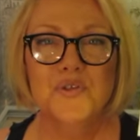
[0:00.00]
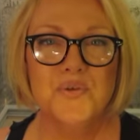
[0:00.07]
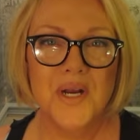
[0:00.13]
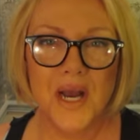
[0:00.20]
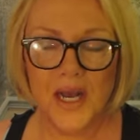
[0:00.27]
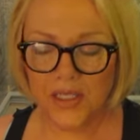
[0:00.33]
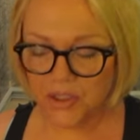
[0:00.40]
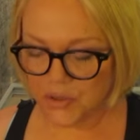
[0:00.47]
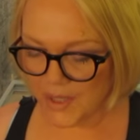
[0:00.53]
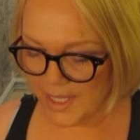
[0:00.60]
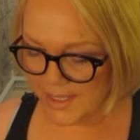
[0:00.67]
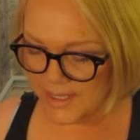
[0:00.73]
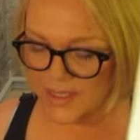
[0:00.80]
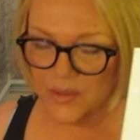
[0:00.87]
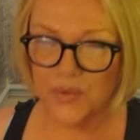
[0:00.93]
you
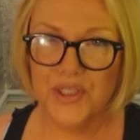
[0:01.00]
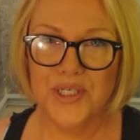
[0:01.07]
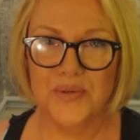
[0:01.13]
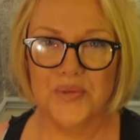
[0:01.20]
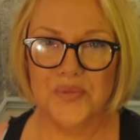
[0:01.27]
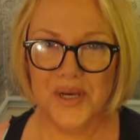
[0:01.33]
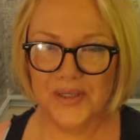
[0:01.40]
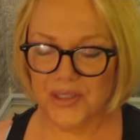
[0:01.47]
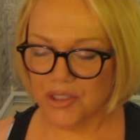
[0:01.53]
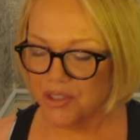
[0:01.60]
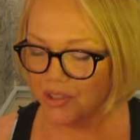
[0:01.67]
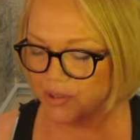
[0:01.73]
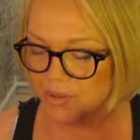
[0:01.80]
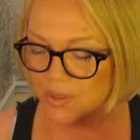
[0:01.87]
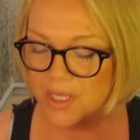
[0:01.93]
contrast it, which I'm about to
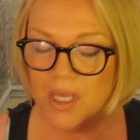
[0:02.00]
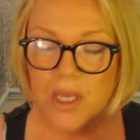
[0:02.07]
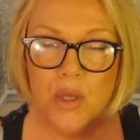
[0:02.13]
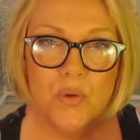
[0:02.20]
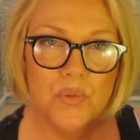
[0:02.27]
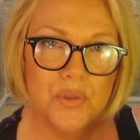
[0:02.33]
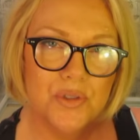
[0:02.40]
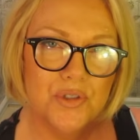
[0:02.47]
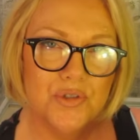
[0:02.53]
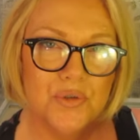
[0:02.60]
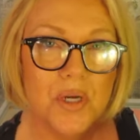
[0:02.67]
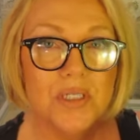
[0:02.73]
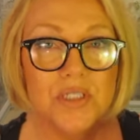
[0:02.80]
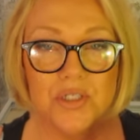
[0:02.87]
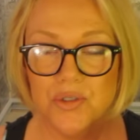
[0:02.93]
do, with the
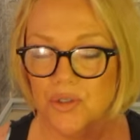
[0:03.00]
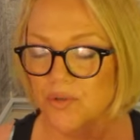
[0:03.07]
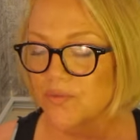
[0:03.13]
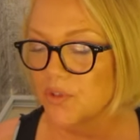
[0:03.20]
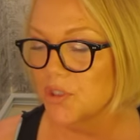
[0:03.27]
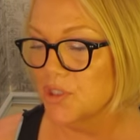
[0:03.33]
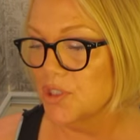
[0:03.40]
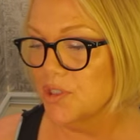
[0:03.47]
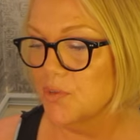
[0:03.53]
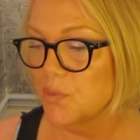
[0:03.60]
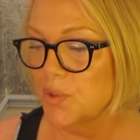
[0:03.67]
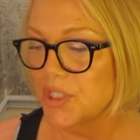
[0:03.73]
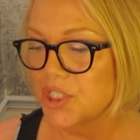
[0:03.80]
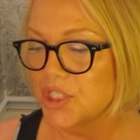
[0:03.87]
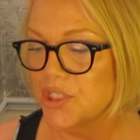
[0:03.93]
drugstore version,
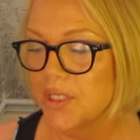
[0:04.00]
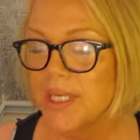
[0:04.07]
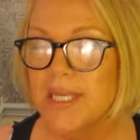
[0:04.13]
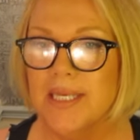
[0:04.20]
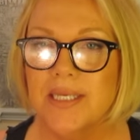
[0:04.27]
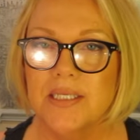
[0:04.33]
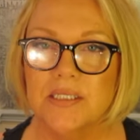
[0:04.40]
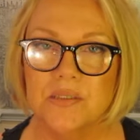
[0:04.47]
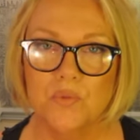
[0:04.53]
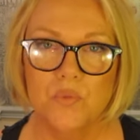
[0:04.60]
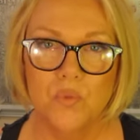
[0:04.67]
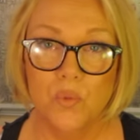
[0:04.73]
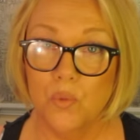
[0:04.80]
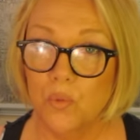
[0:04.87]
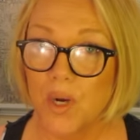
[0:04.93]
which is
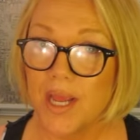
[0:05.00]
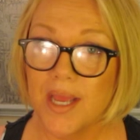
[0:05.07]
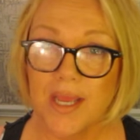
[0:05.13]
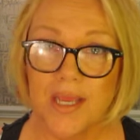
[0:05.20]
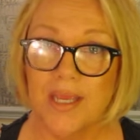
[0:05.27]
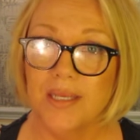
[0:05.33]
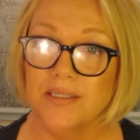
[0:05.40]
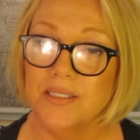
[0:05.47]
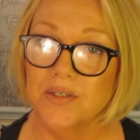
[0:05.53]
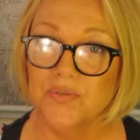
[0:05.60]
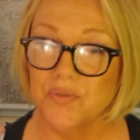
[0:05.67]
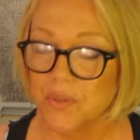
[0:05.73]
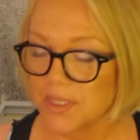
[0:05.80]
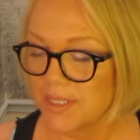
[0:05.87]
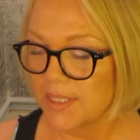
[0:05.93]
way
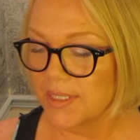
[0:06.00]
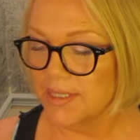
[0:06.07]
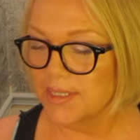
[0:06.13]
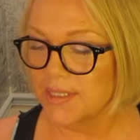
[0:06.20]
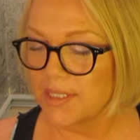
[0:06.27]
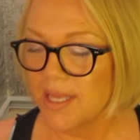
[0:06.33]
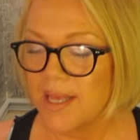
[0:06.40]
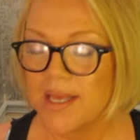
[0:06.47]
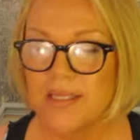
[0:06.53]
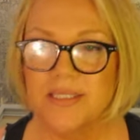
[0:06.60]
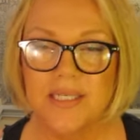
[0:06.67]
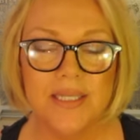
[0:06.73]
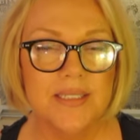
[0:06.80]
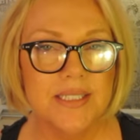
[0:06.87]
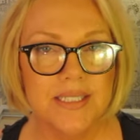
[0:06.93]
different. It's It's
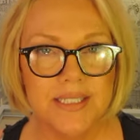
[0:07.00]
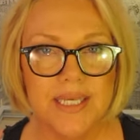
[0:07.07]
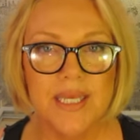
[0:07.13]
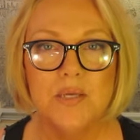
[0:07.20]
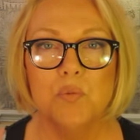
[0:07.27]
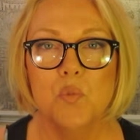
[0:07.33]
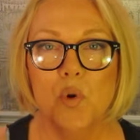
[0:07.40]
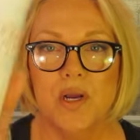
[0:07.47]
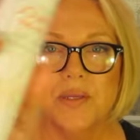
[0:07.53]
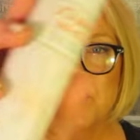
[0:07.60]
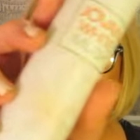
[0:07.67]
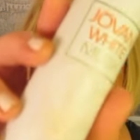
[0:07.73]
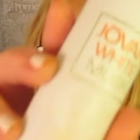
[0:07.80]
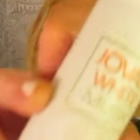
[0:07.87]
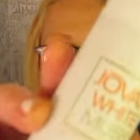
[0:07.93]
got the same white
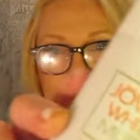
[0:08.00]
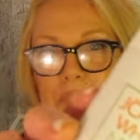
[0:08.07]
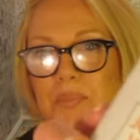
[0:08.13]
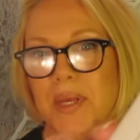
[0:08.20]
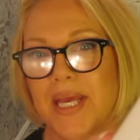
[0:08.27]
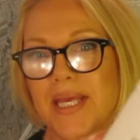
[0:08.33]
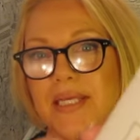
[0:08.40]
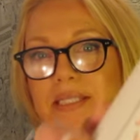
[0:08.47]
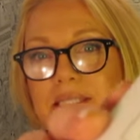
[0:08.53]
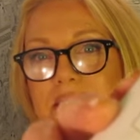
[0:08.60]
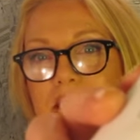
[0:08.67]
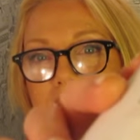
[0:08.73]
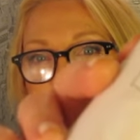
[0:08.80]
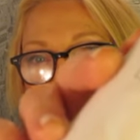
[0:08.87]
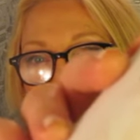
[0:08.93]
musk base,
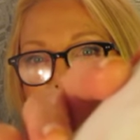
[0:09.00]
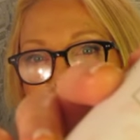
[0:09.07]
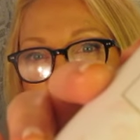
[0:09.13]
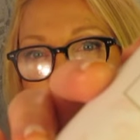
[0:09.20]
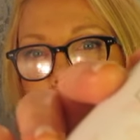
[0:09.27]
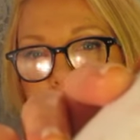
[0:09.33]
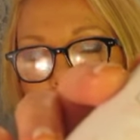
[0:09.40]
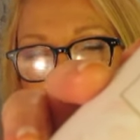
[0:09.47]
and a lot of you will